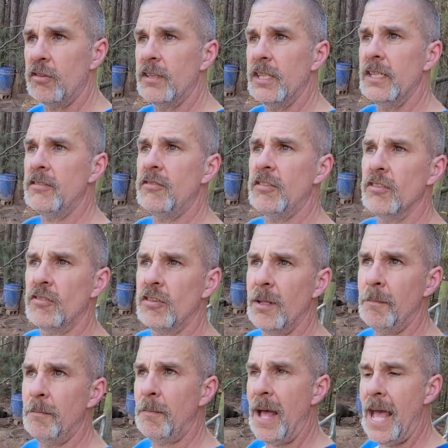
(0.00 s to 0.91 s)
This is
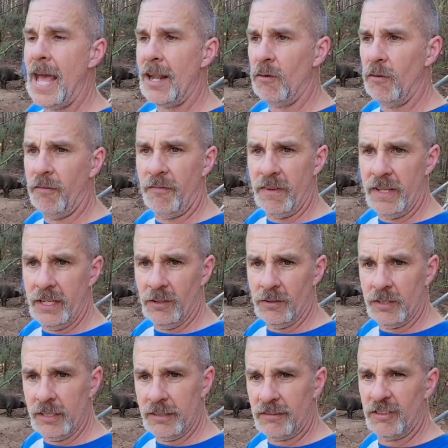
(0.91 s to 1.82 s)
the
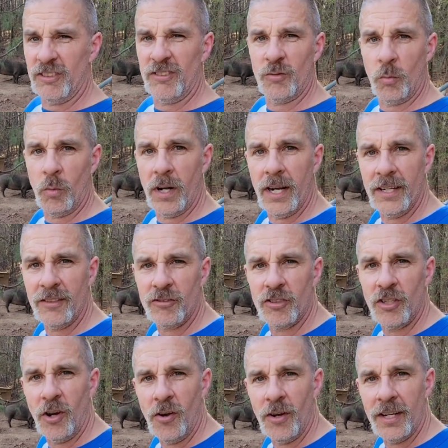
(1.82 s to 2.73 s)
battlefield. This is where it's
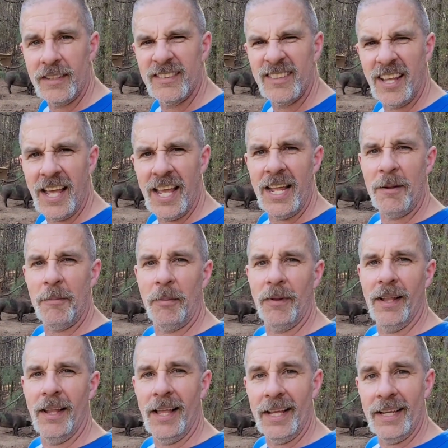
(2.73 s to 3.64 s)
going to take
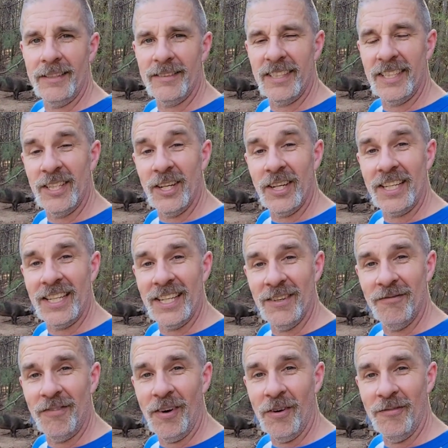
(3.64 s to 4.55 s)
place here at
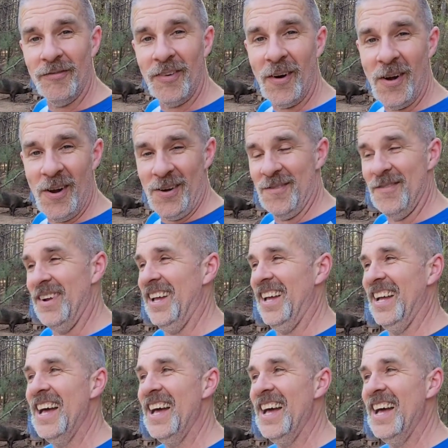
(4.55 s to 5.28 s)
Kinfolk Farm.